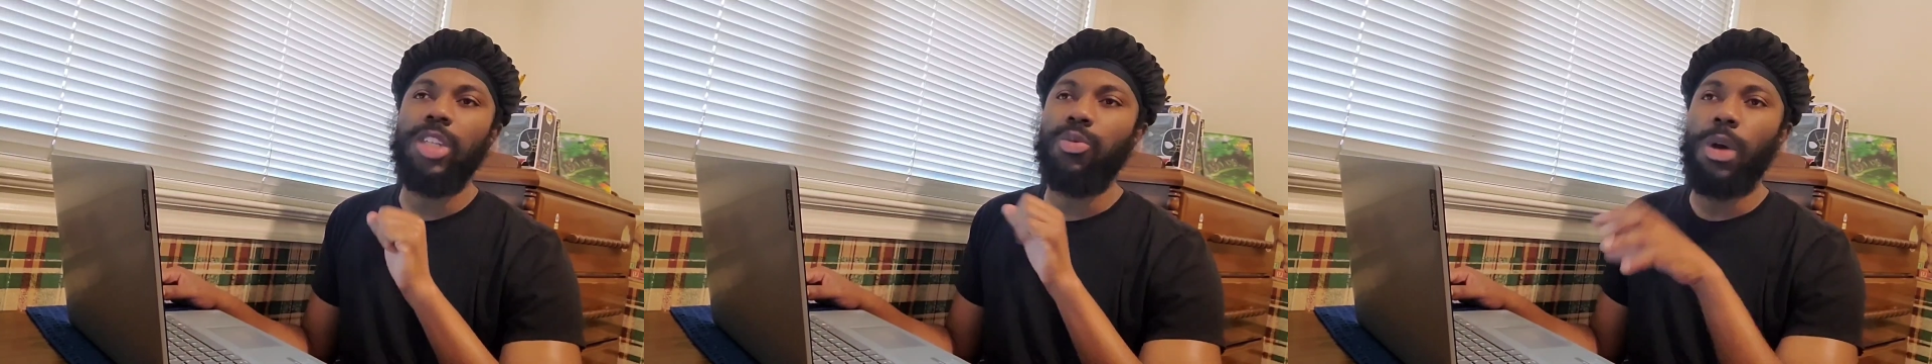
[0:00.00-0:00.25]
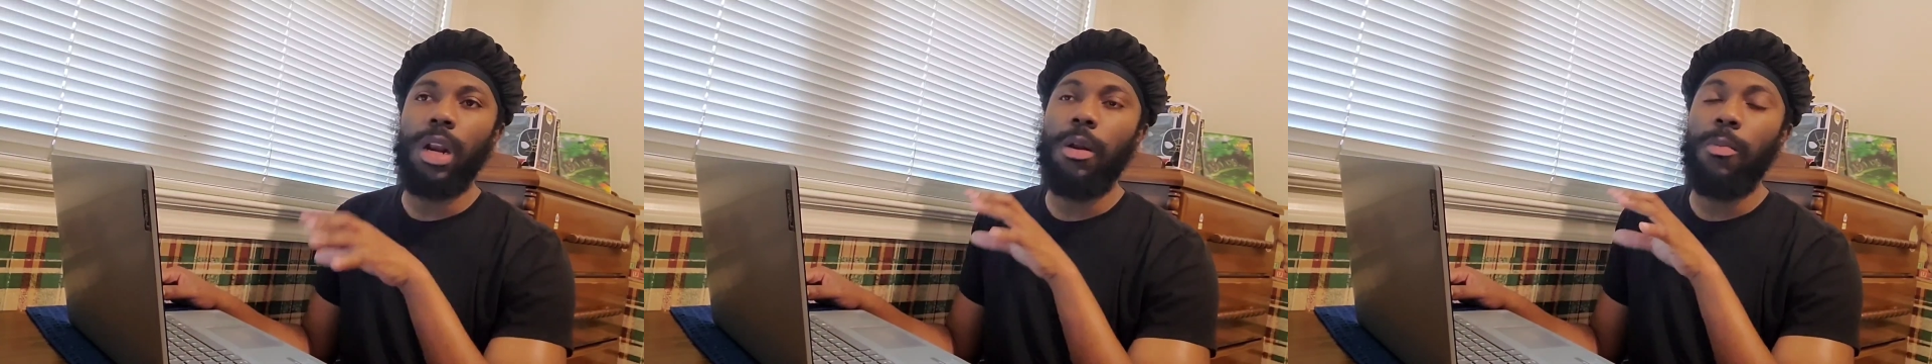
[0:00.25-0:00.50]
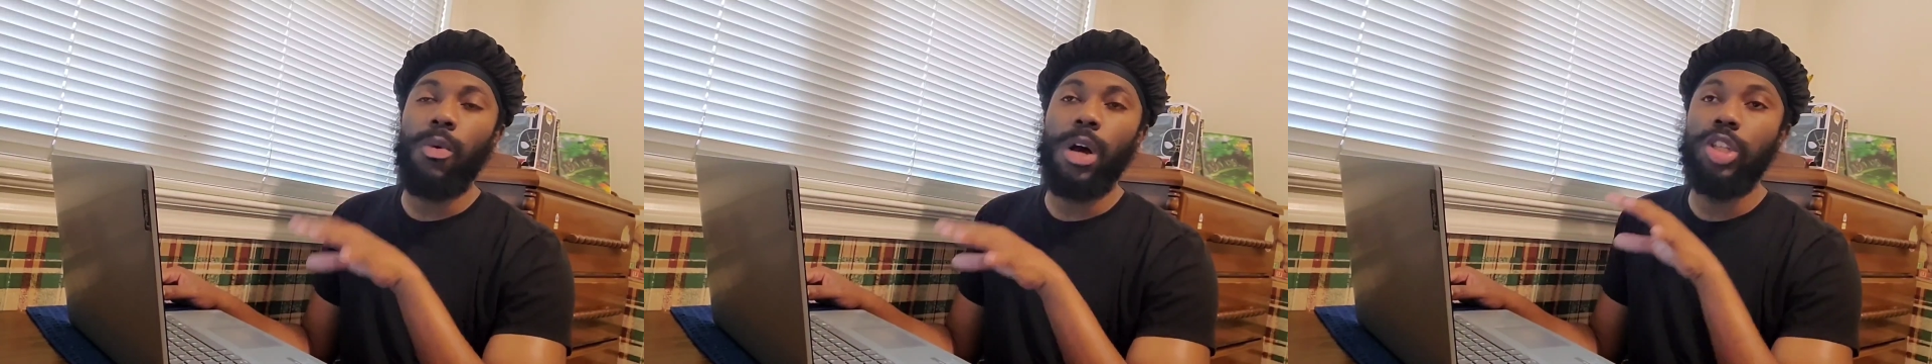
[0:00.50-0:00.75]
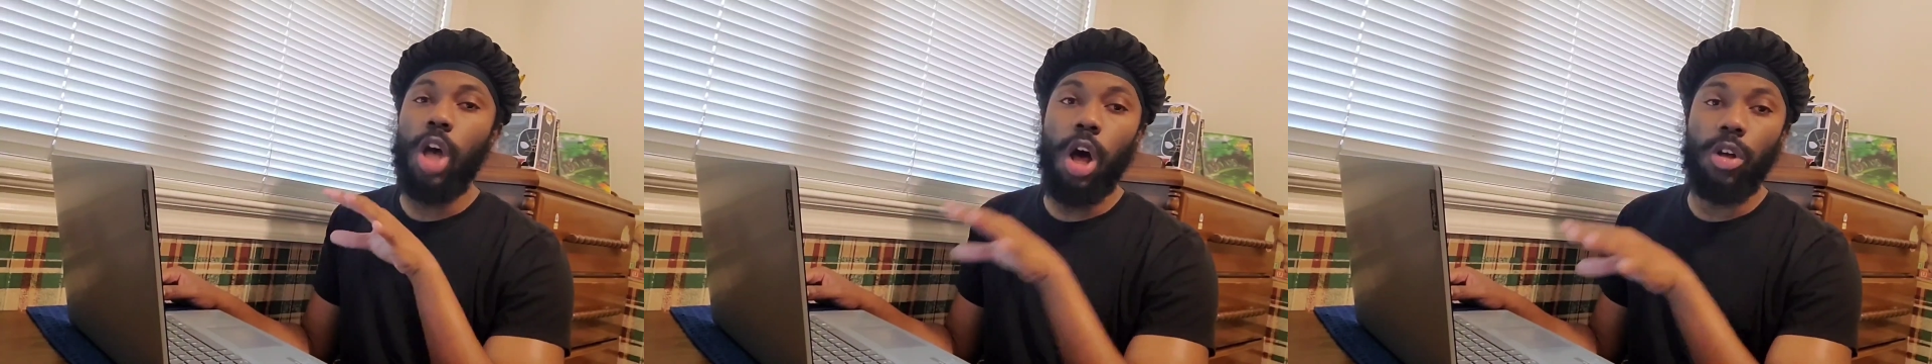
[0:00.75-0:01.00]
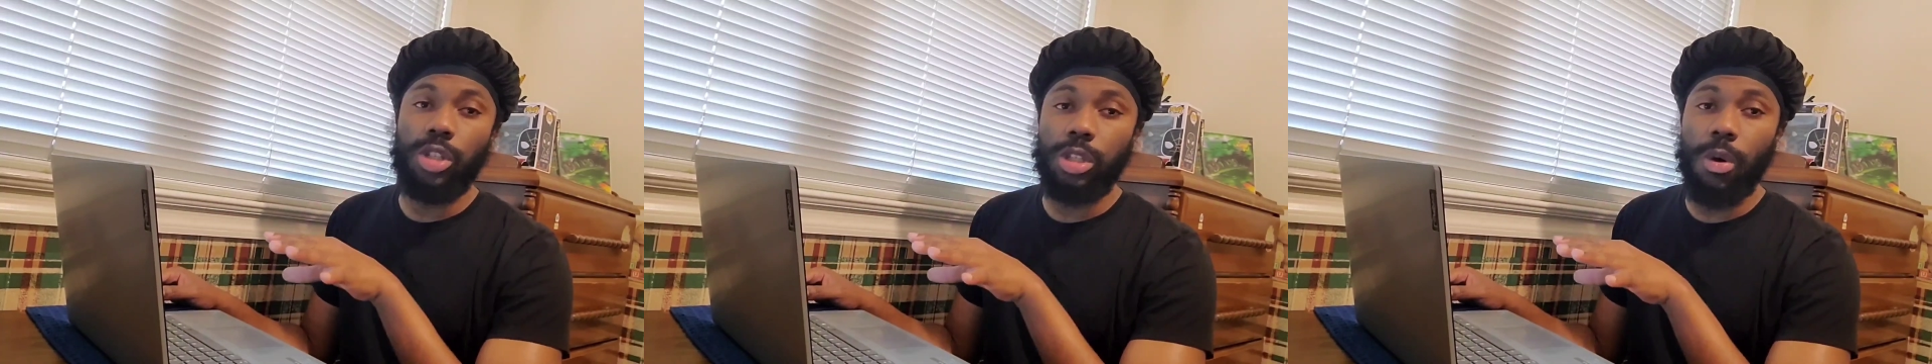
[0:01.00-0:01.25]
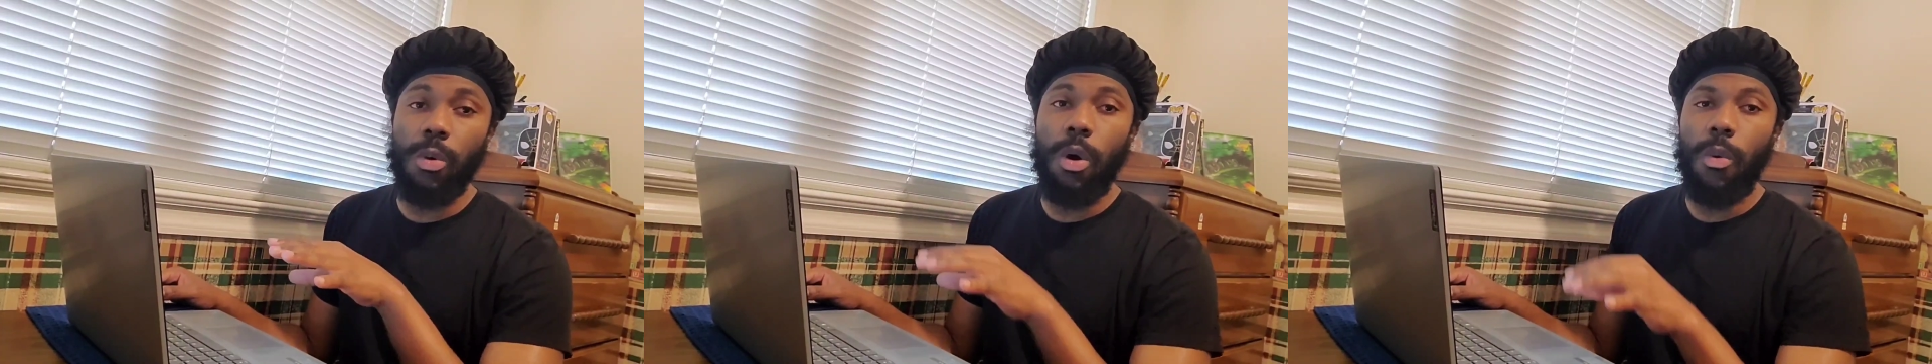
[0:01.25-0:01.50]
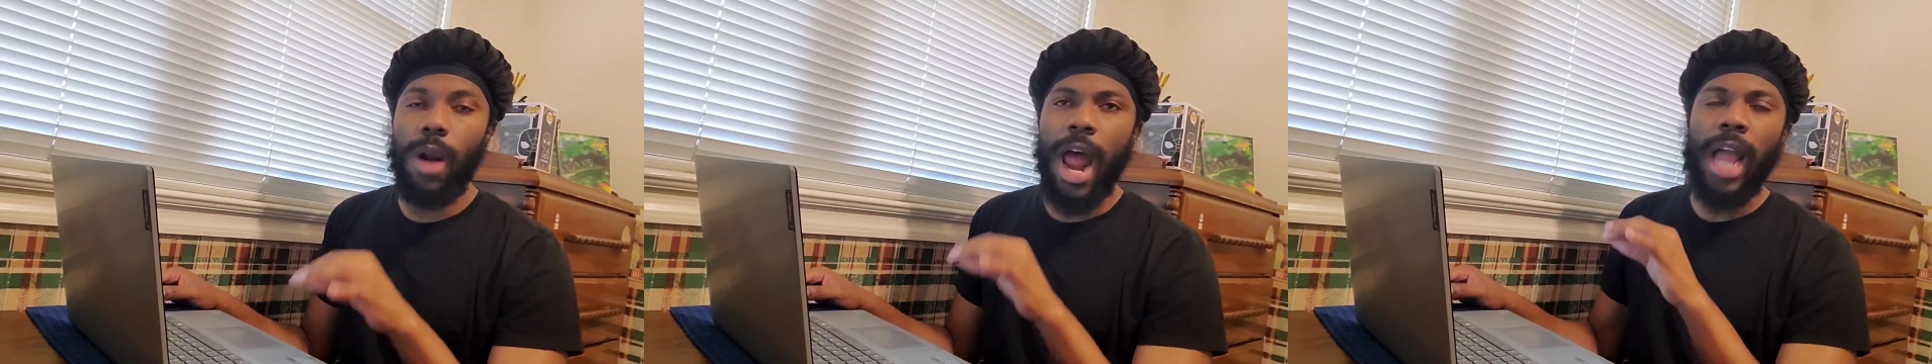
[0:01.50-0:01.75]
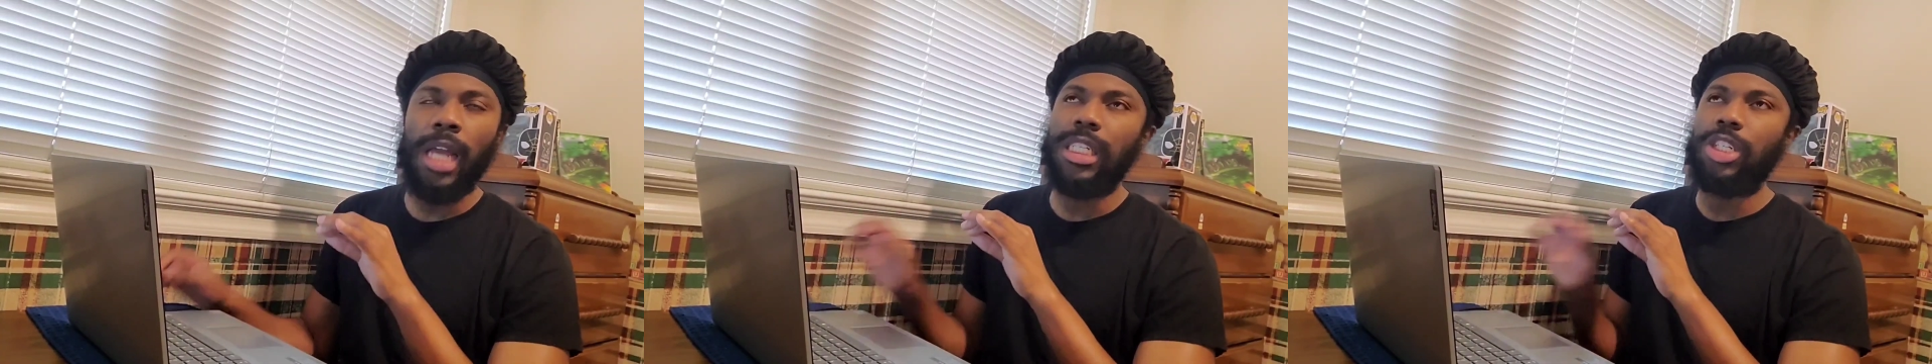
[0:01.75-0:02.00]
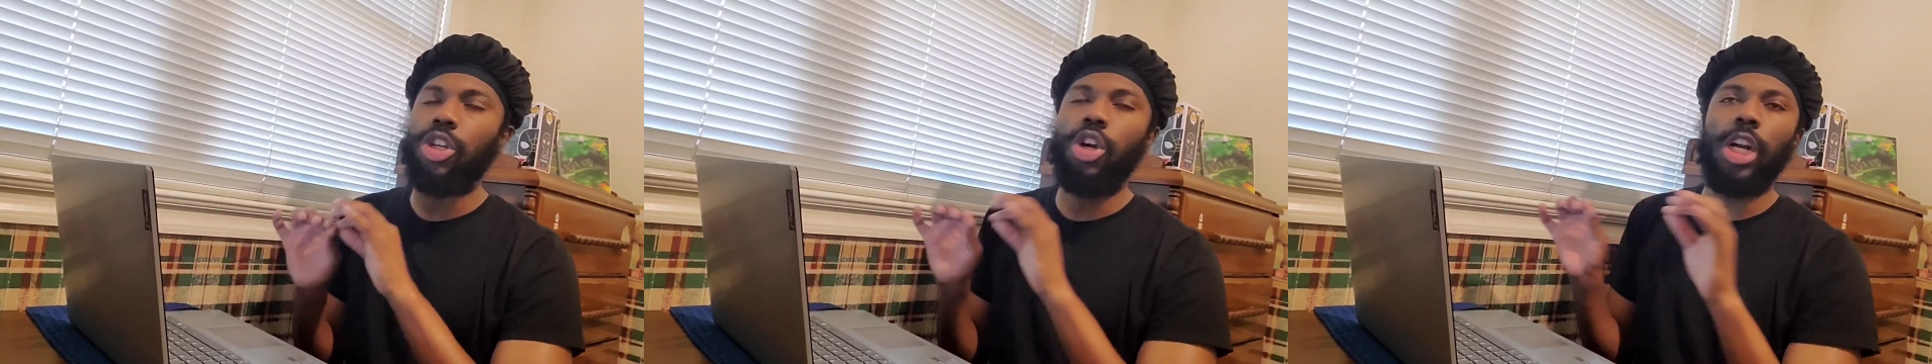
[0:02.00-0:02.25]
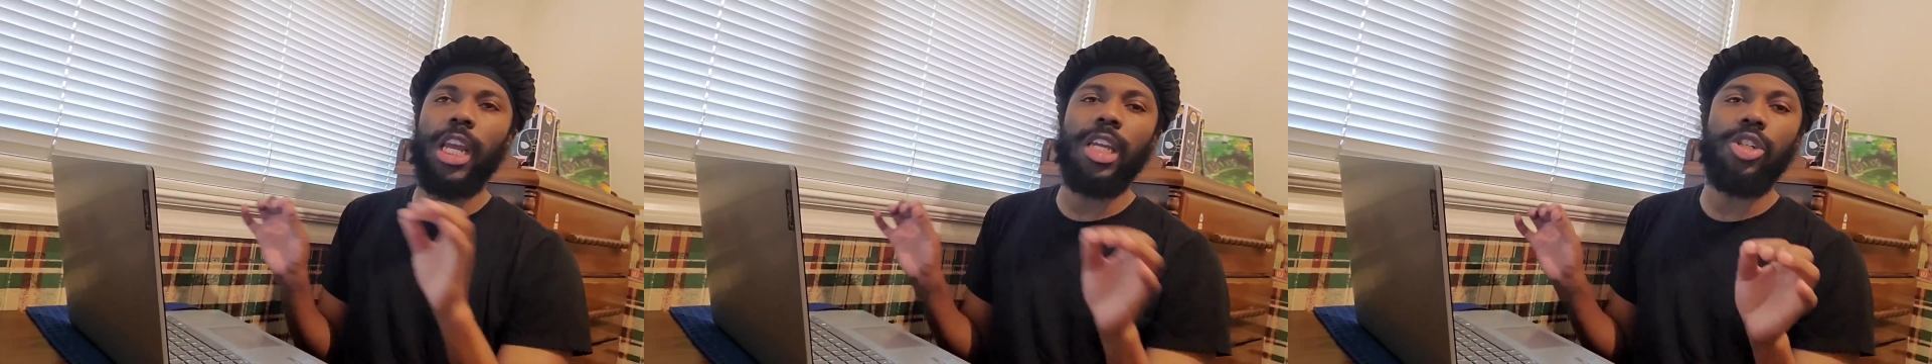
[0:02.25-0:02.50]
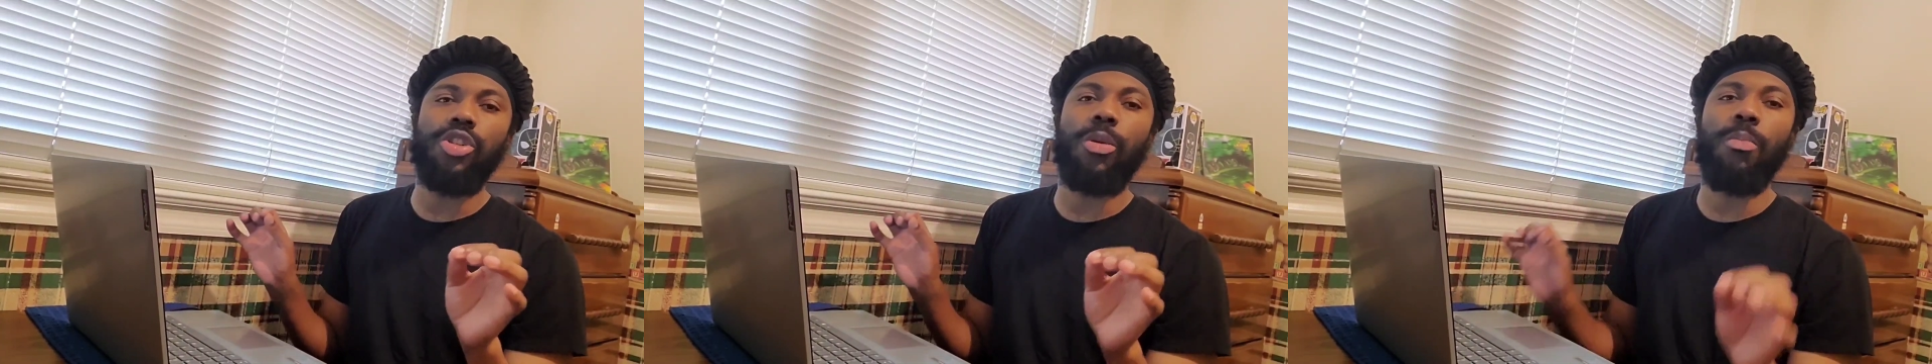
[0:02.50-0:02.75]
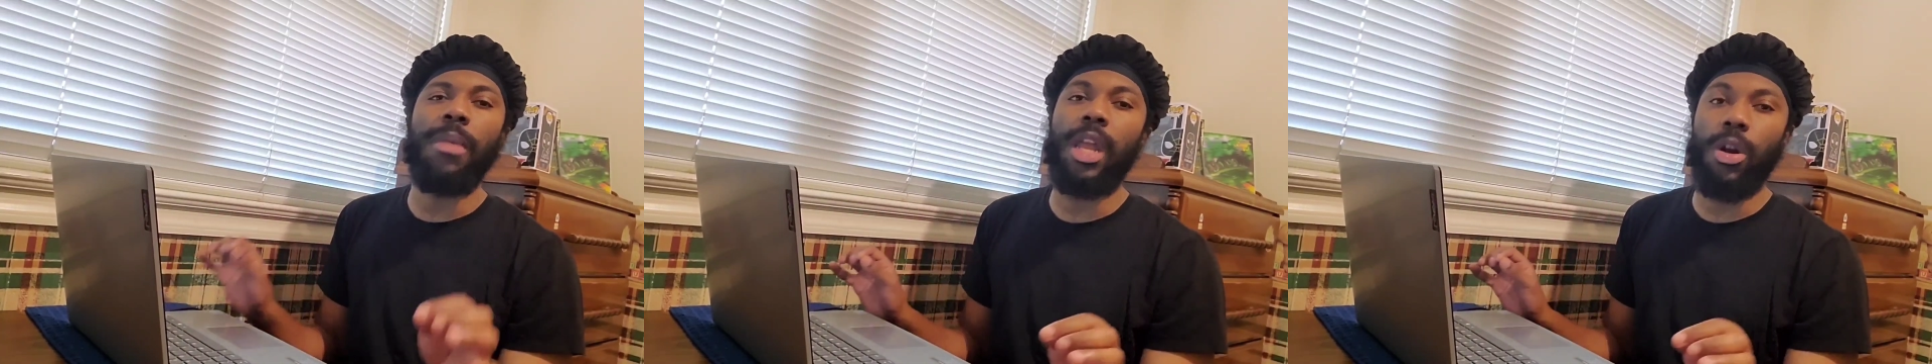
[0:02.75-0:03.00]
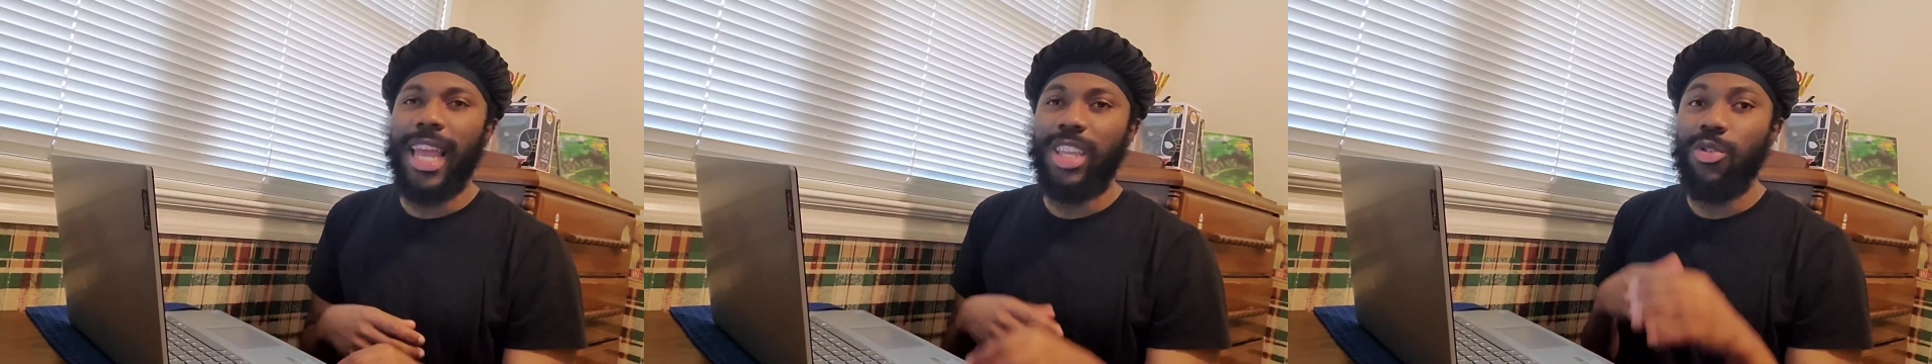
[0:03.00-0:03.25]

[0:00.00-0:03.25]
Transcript: It's one of them ones also where I could just hear the instrumental.